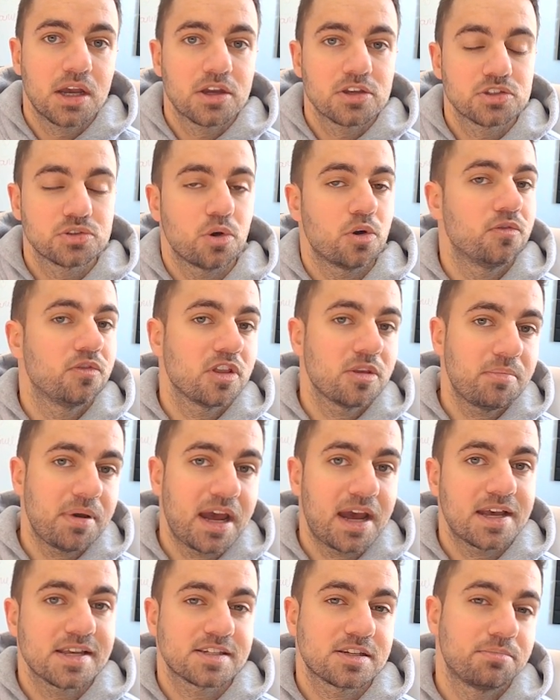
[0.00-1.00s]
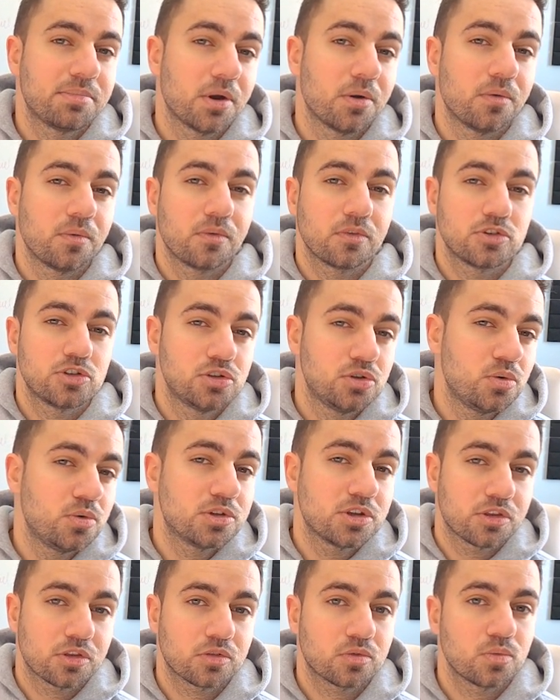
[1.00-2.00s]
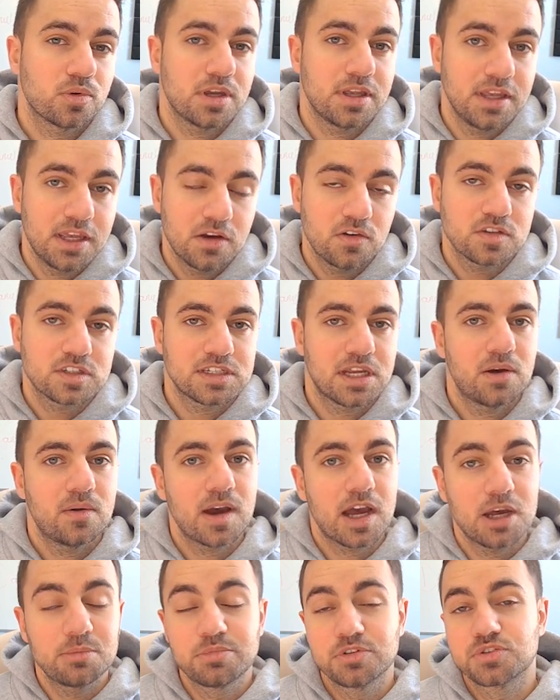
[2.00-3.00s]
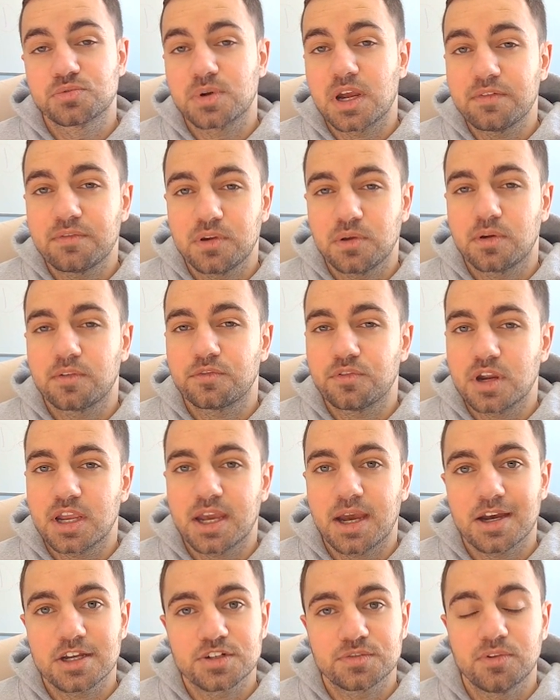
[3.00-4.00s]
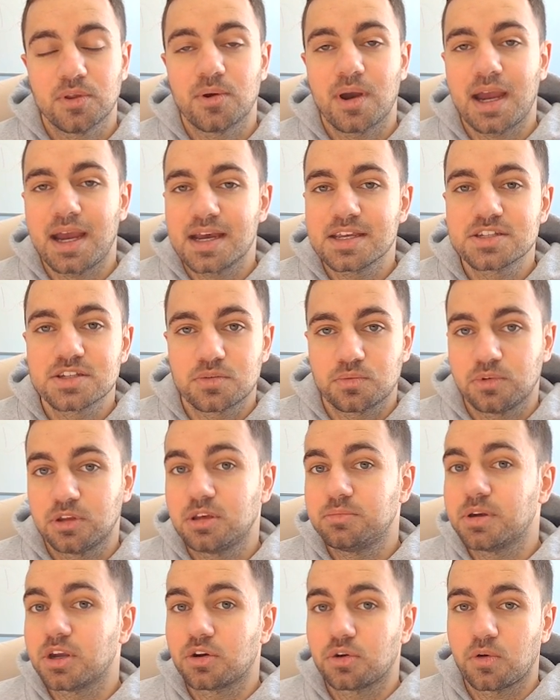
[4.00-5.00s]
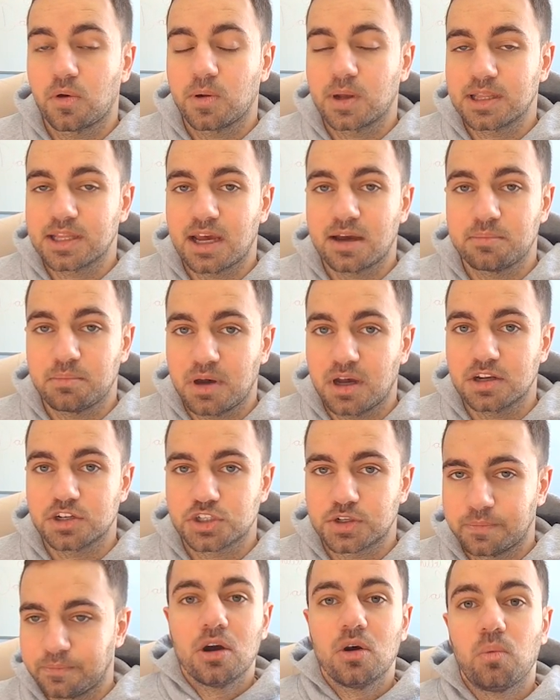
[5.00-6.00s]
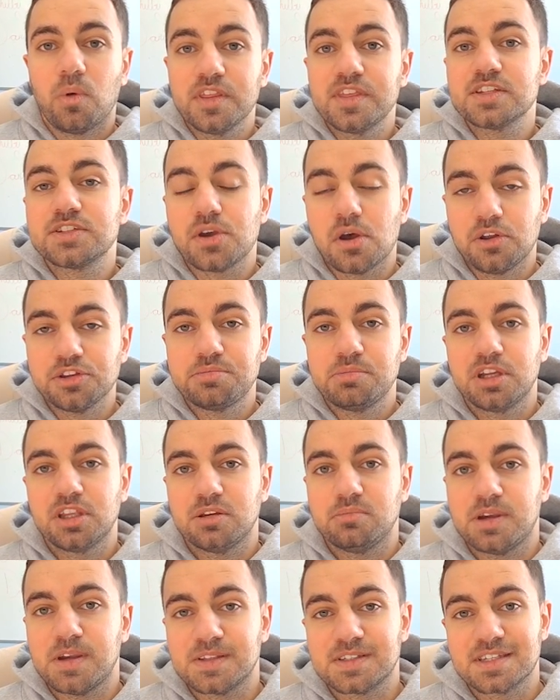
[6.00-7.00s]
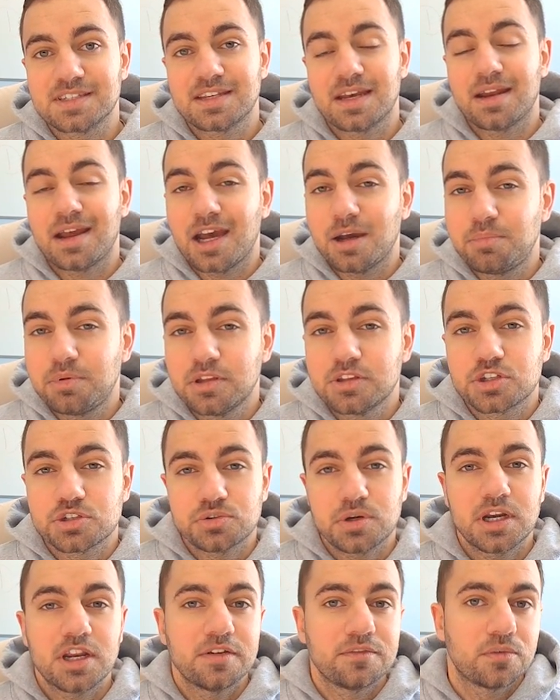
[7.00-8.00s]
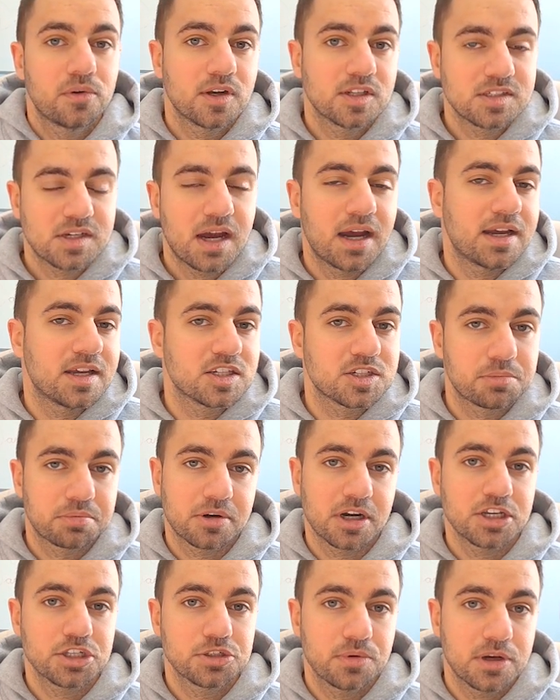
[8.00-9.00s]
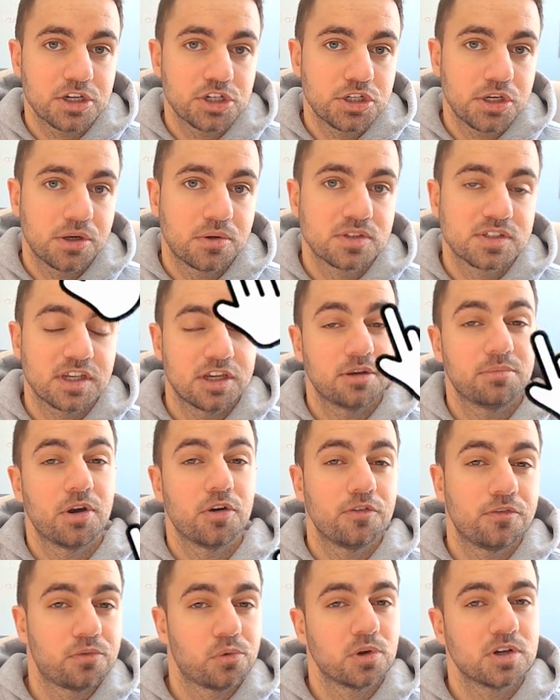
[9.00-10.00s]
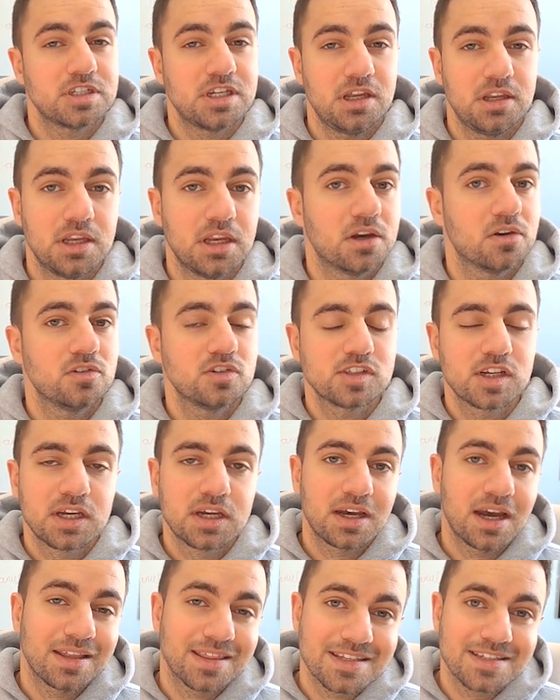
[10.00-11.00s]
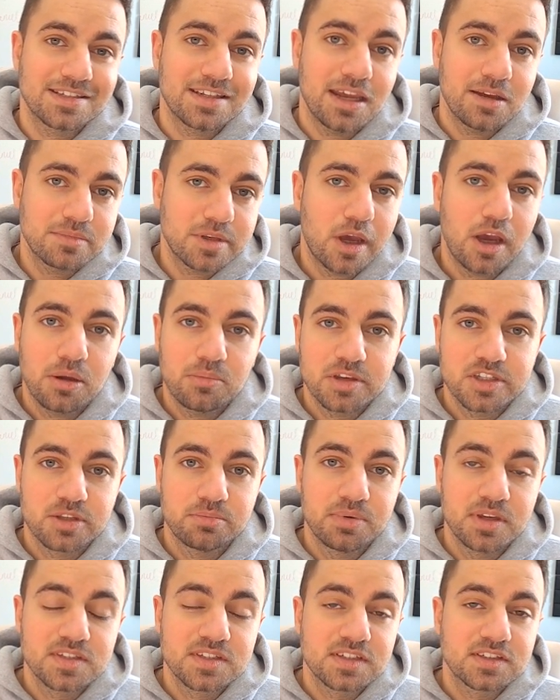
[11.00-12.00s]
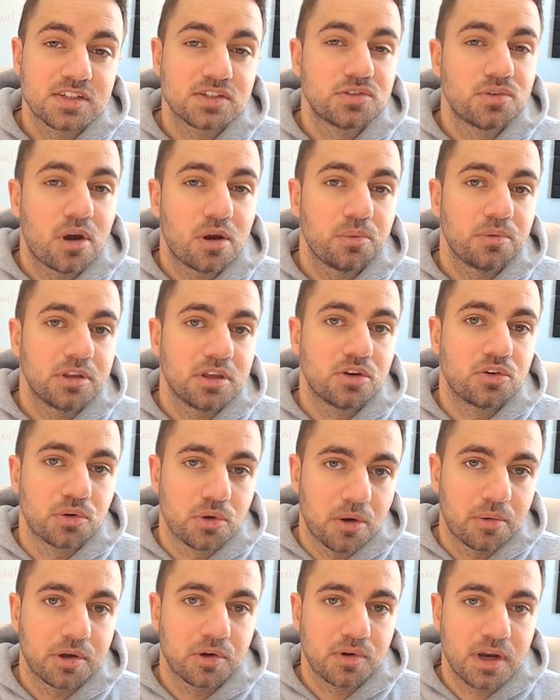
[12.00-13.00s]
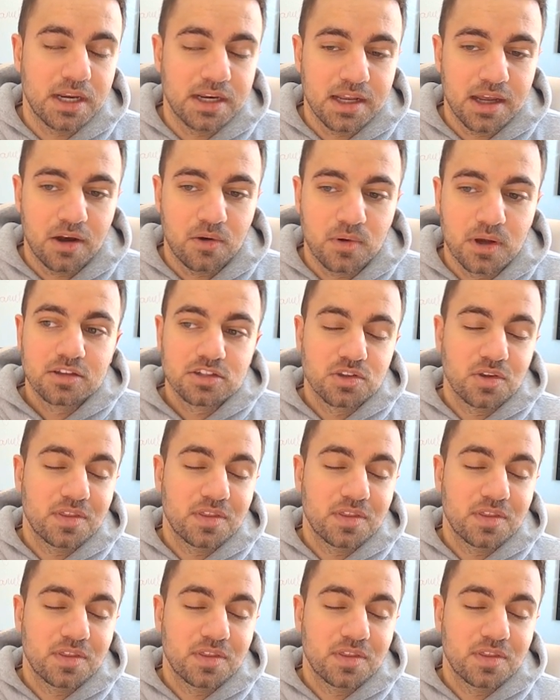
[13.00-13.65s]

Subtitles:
So over the past about 2 to 3 years now, Apple's revenue and free cash flow hasn't really been growing that much. What this ultimately means is that Apple is trading for its highest price ratios in about 14 years, at the same time as the business is not really growing right now. So